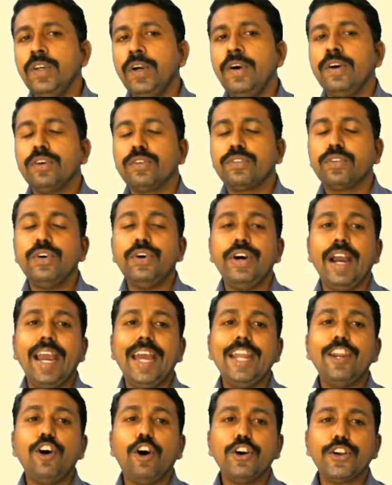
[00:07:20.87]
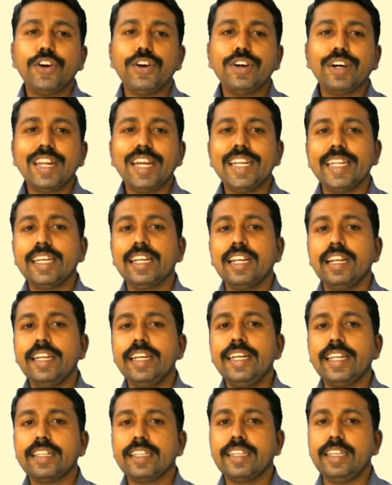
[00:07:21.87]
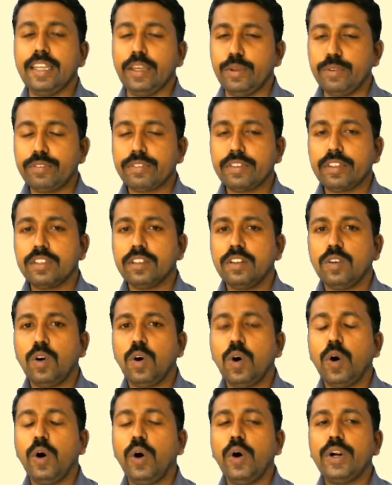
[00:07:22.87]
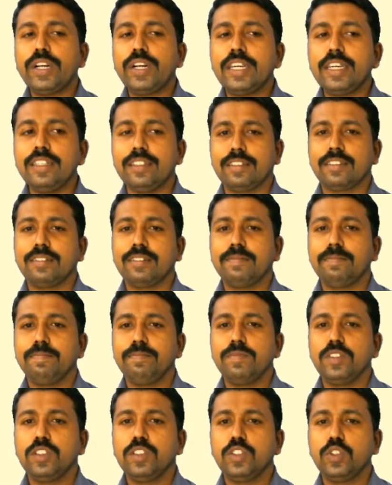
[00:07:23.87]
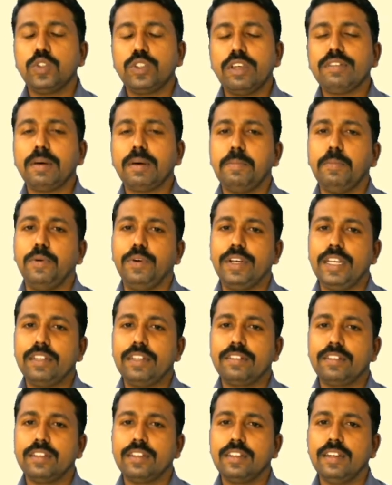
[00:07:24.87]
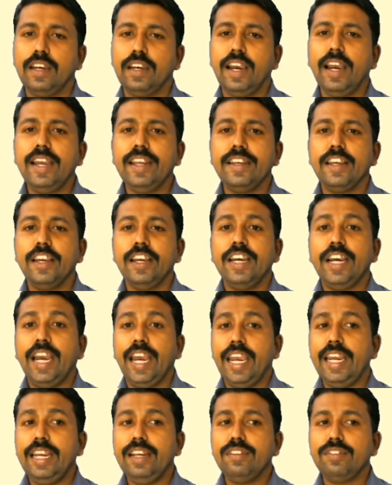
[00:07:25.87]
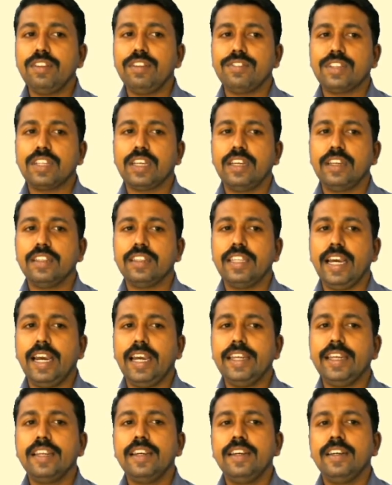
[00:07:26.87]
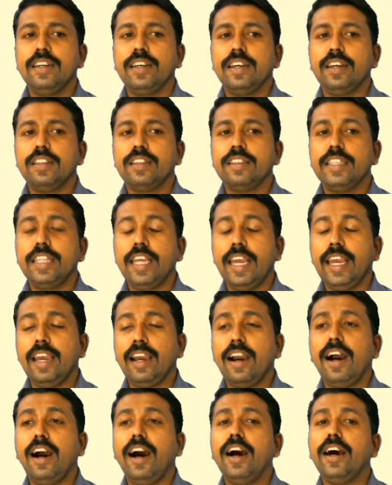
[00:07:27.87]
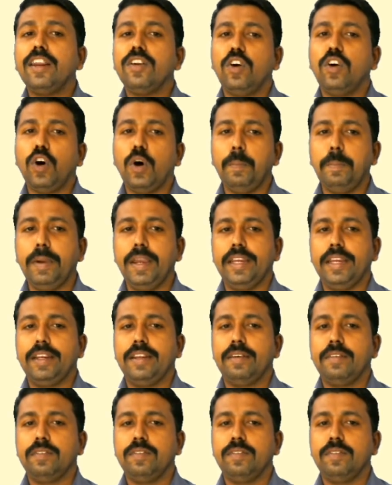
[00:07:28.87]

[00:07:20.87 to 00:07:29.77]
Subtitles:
So an autocratic leader gives orders to the subordinates and insists that they are obeyed.